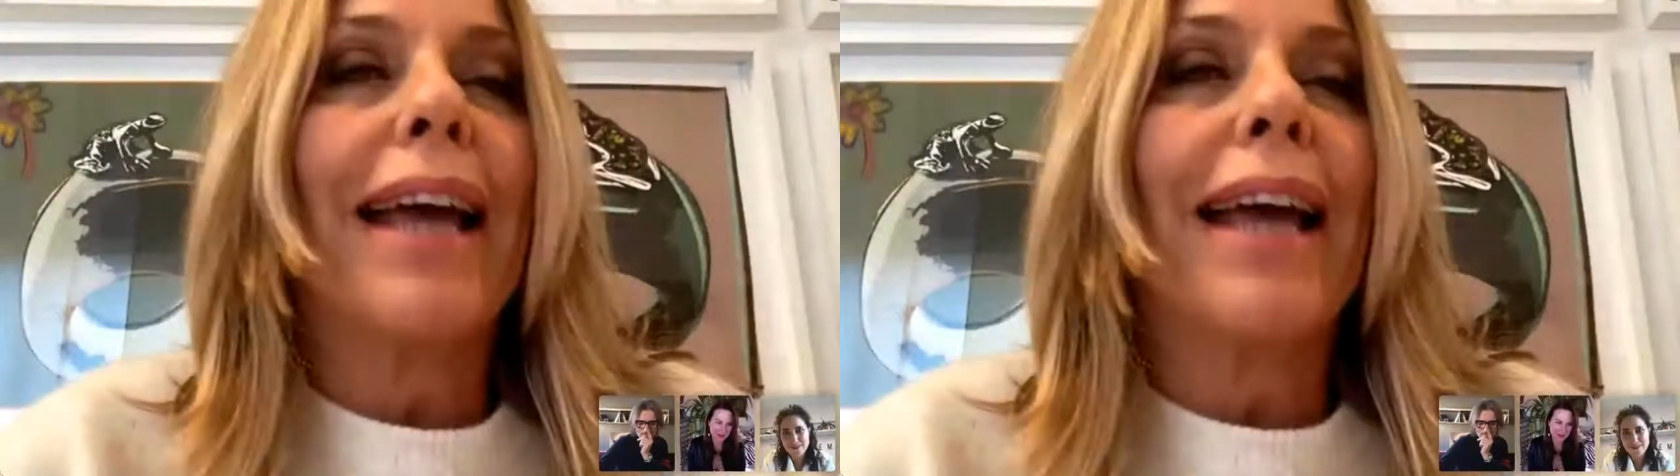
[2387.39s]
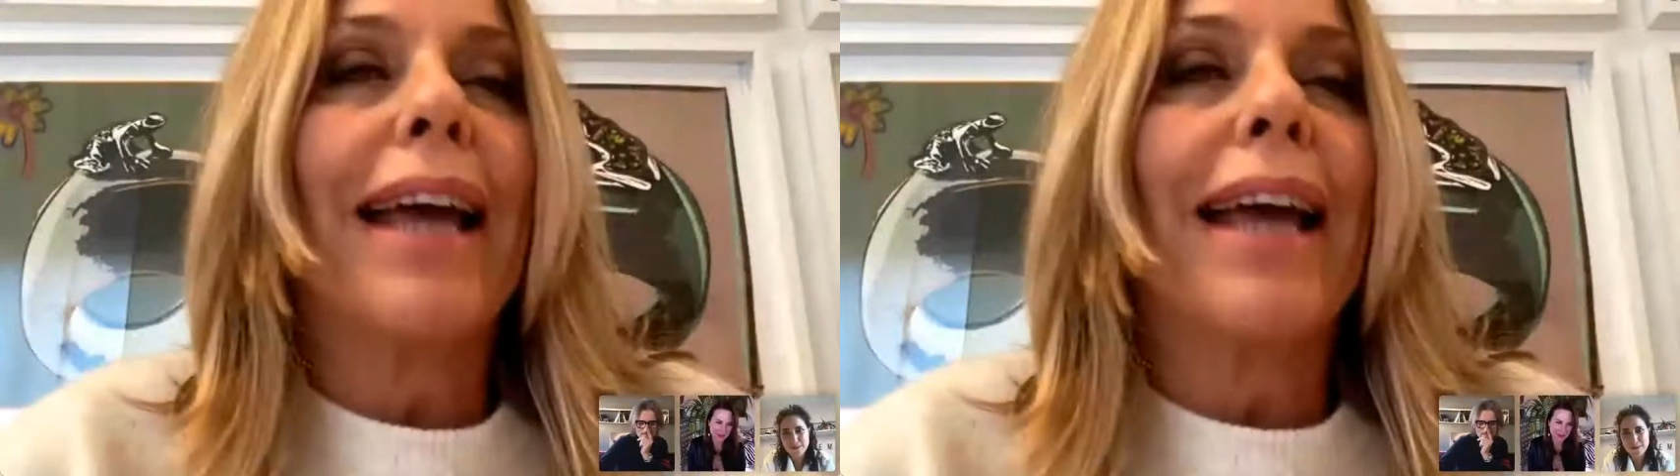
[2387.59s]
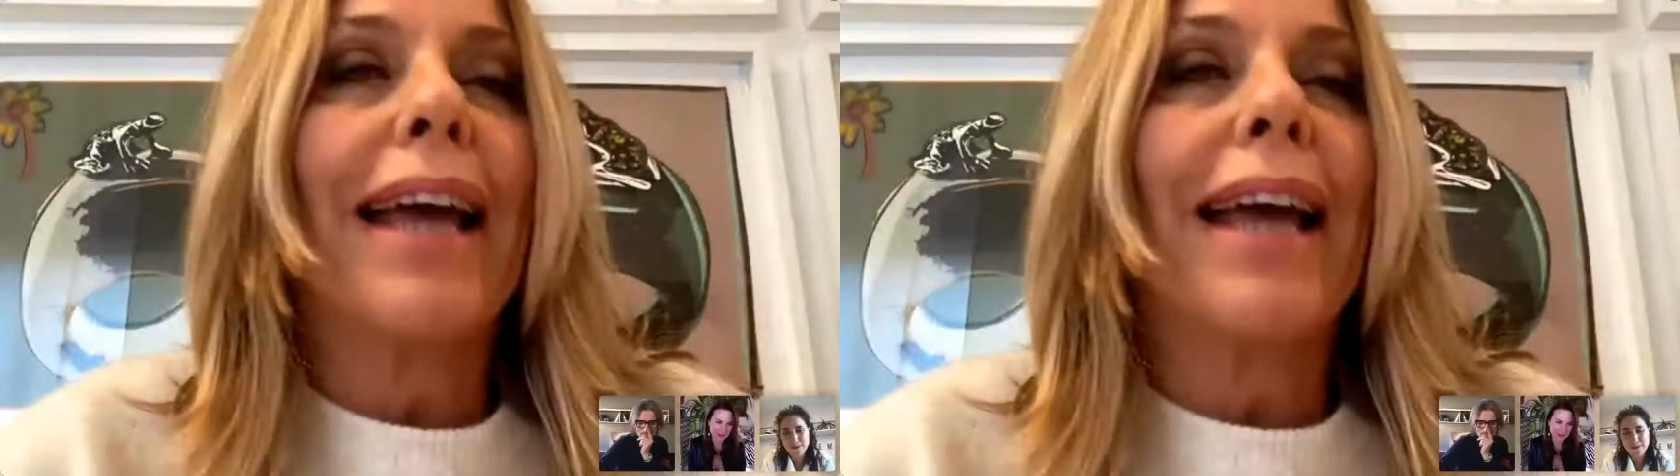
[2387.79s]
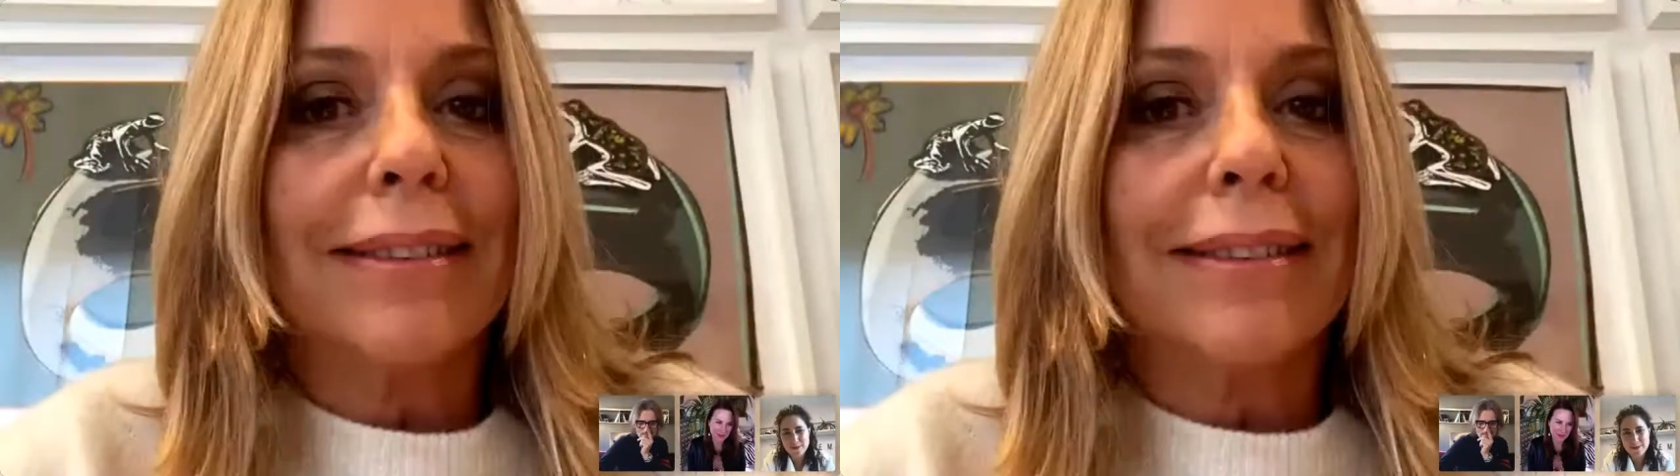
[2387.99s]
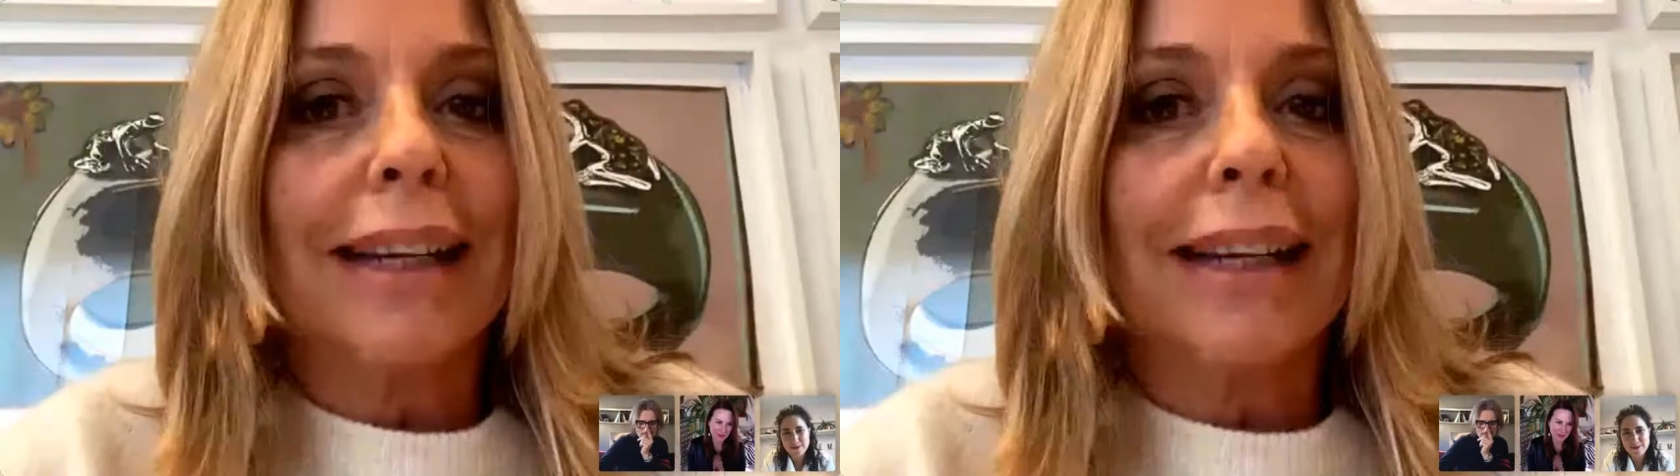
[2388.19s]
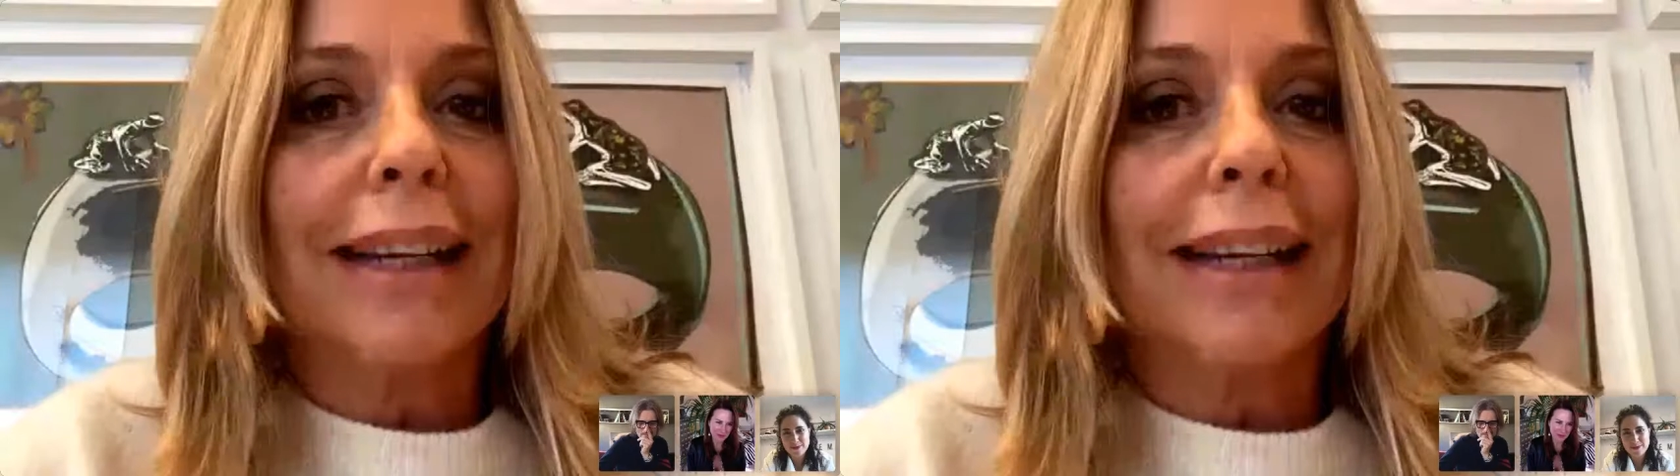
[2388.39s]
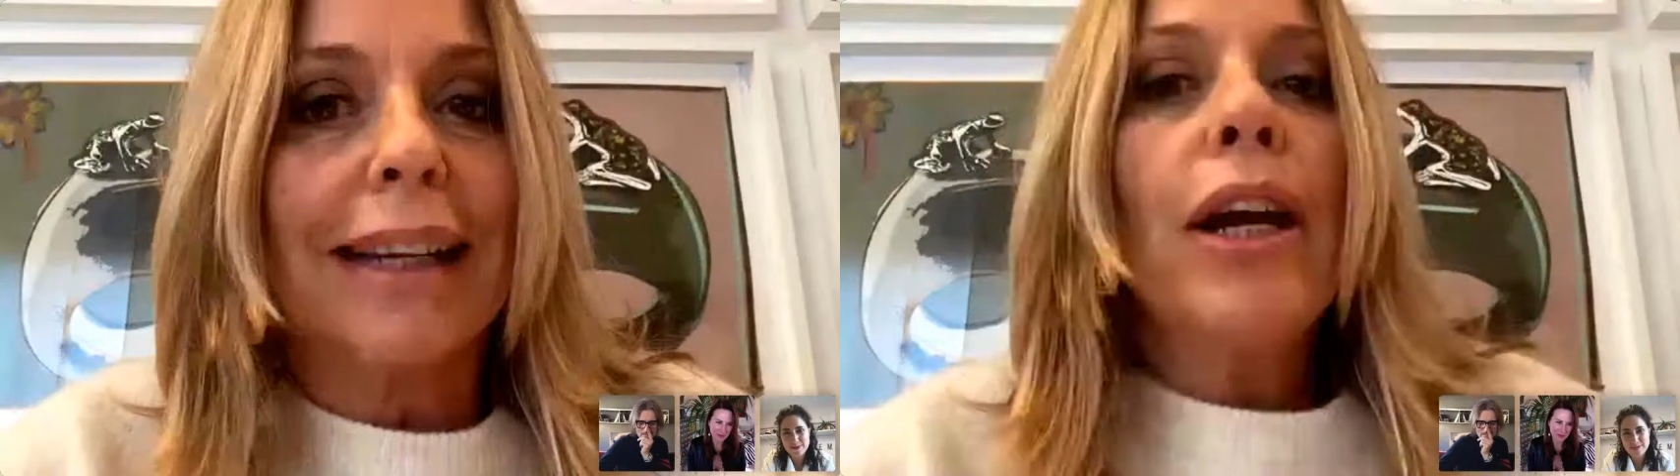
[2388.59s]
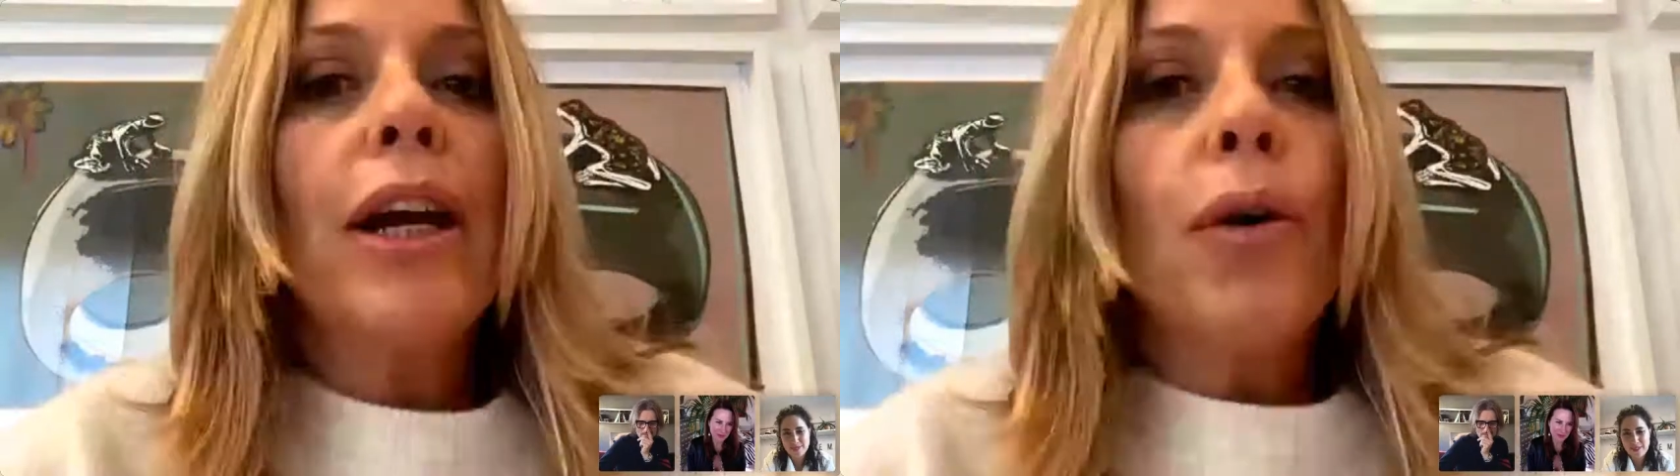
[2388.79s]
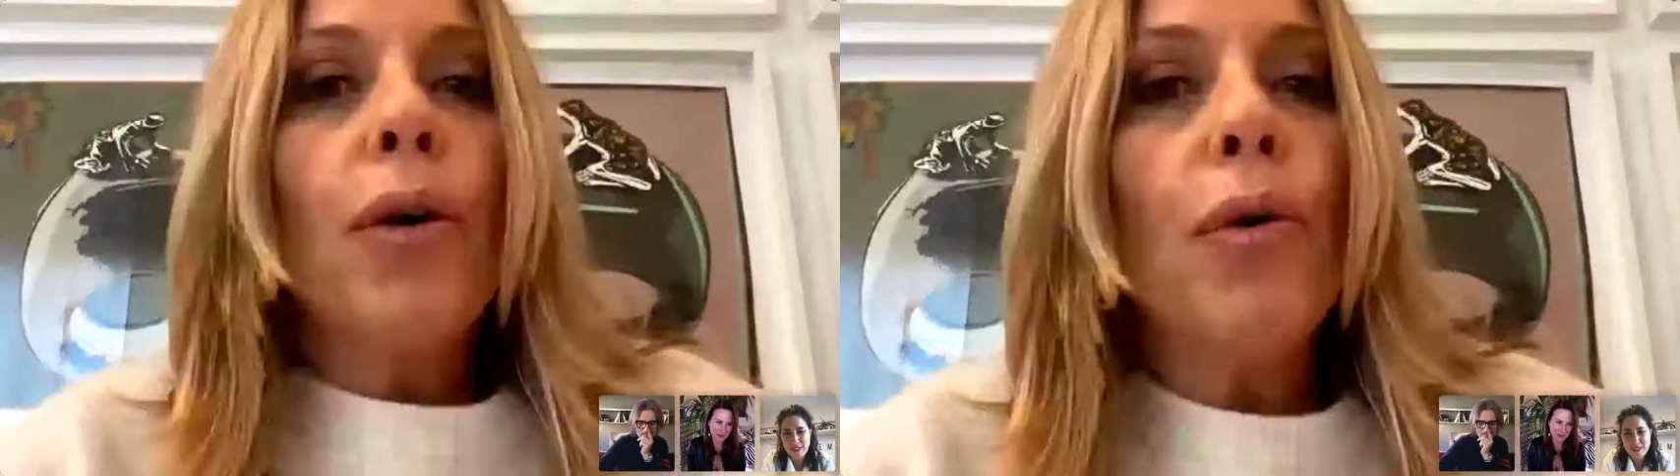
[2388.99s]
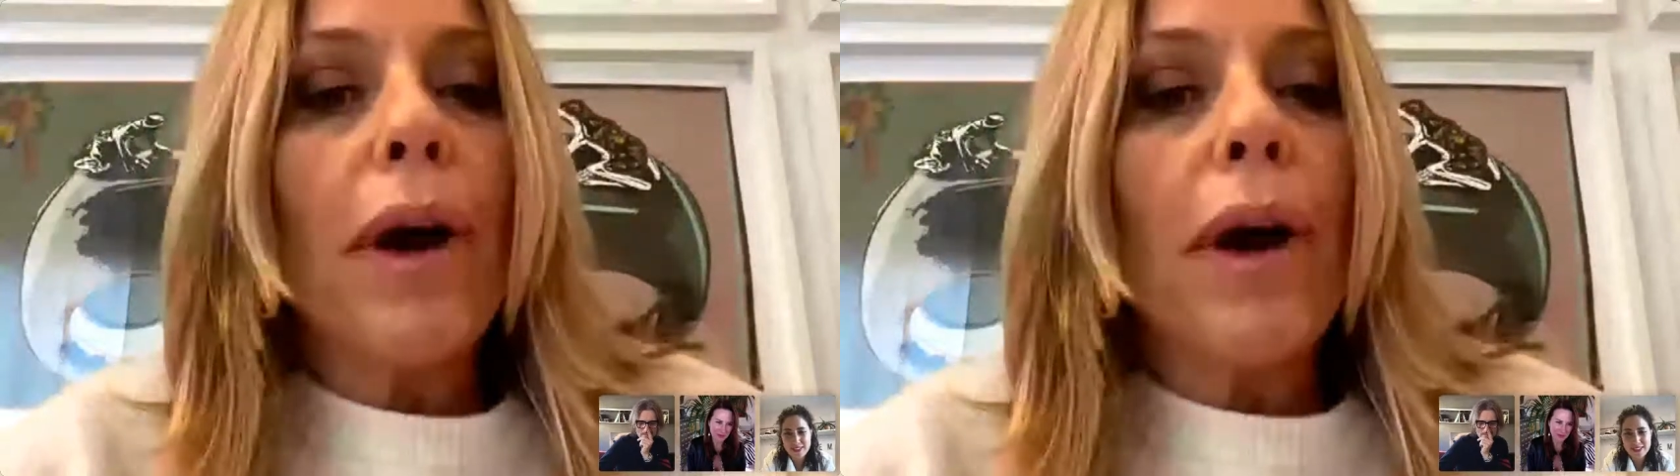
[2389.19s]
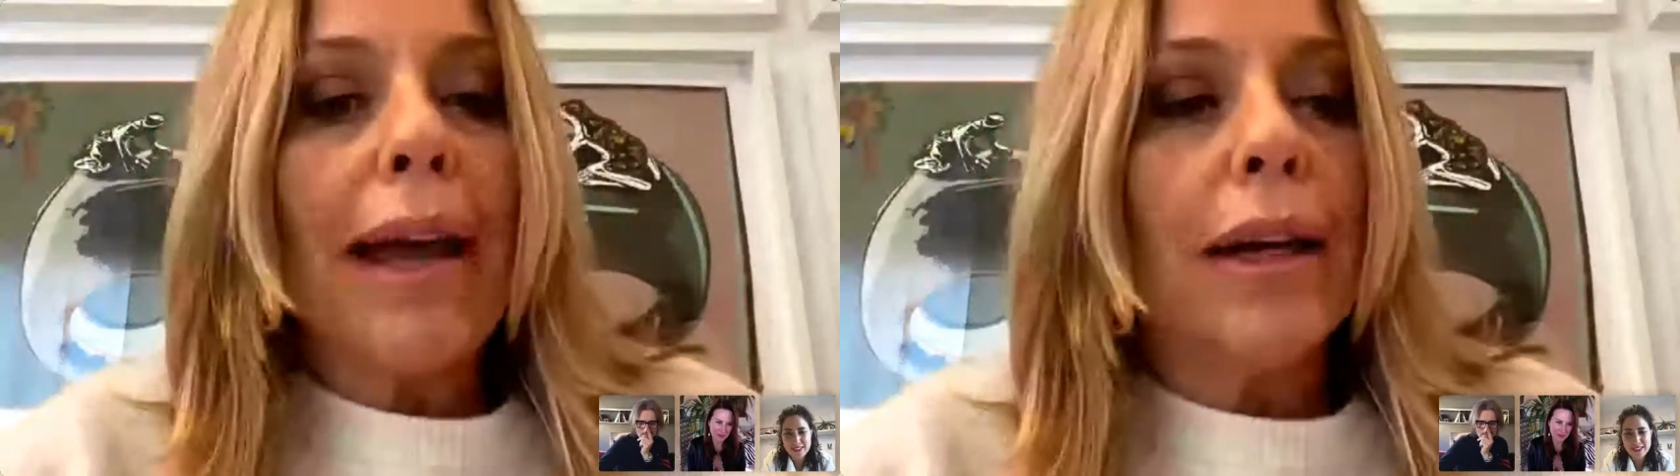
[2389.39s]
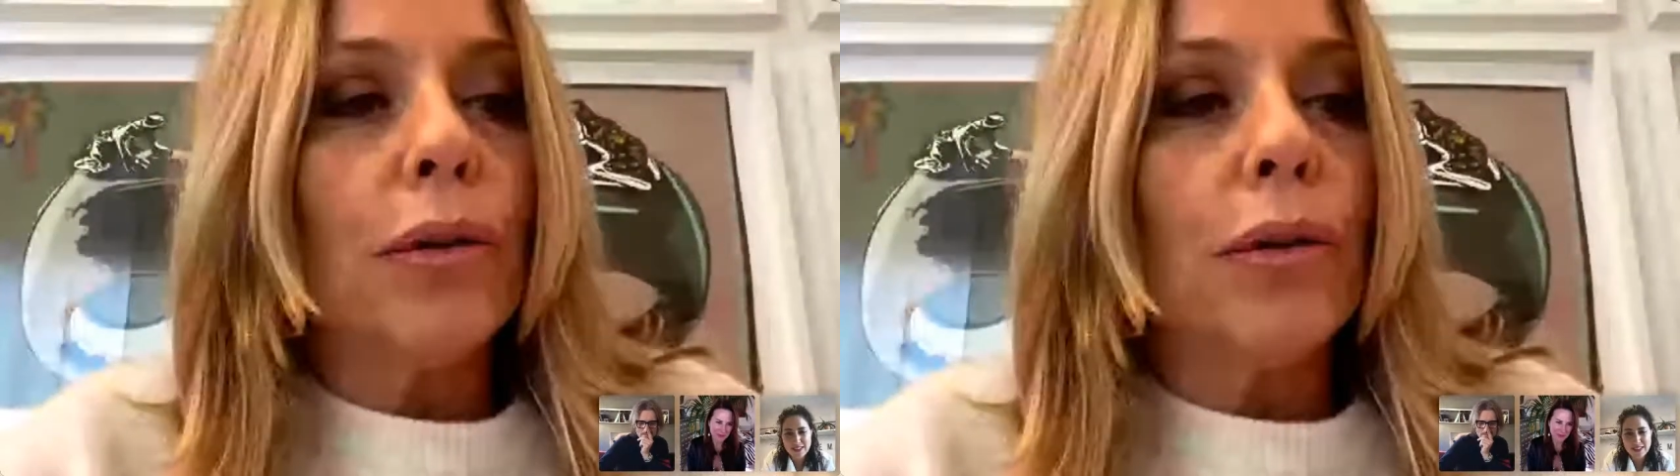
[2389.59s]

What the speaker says: exactly who